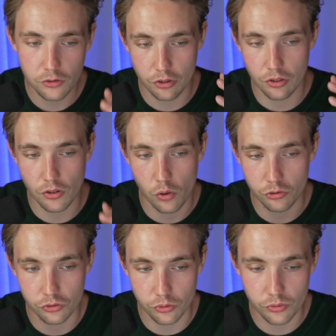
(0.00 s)
You can also
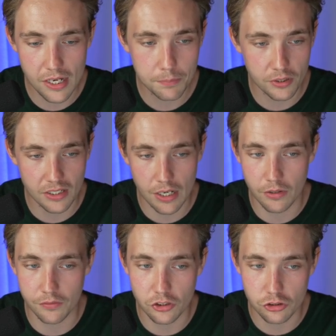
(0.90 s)
do that, but now we
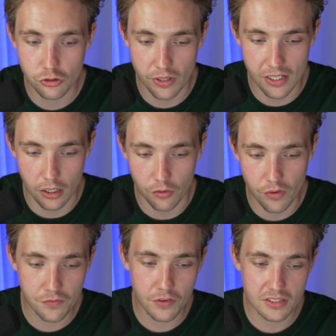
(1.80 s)
have just created our
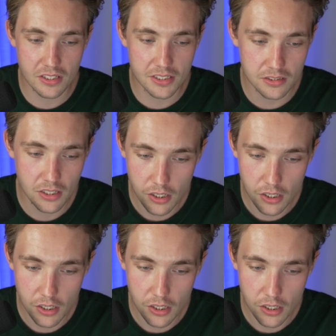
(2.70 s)
reference list.